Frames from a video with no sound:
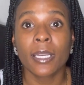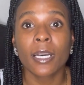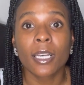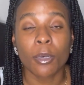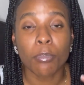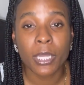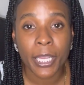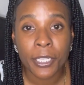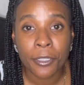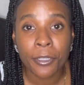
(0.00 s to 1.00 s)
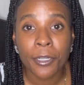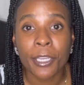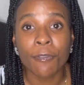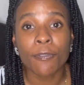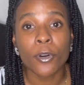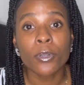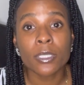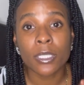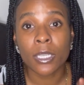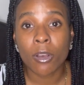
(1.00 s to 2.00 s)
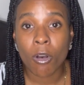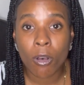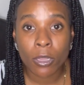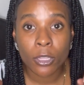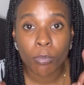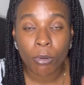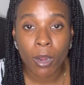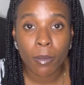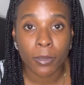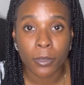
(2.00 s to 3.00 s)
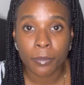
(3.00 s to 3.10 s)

a complainer and focusing on the problem.